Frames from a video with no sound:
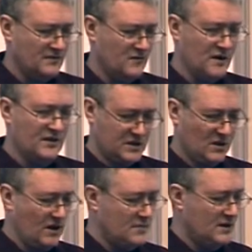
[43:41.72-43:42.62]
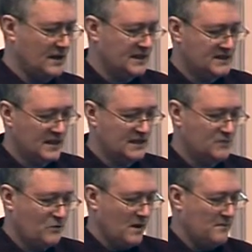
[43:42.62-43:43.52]
another time, and
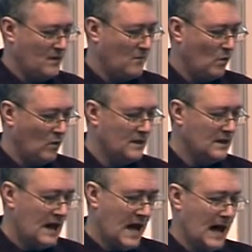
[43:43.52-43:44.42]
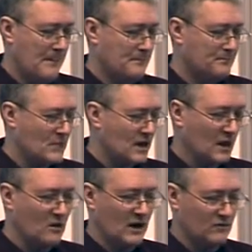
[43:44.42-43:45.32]
is probably a bit more
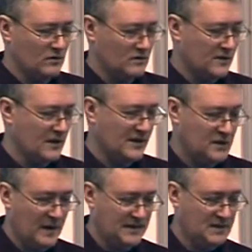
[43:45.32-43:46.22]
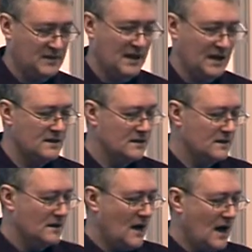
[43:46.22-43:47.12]
low level than you expected today.
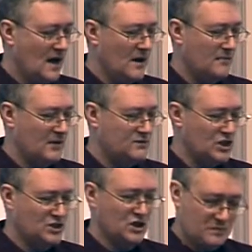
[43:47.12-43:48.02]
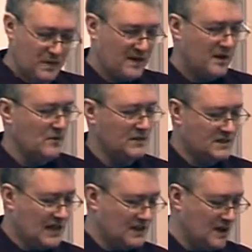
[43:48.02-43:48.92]
But just bear that in mind.
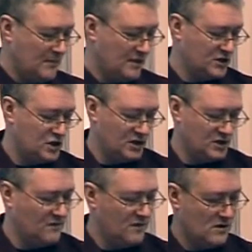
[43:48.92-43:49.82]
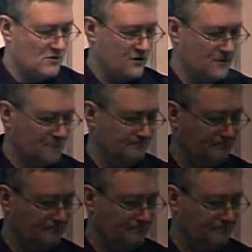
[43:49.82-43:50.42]
10 gigabit is just over the horizon.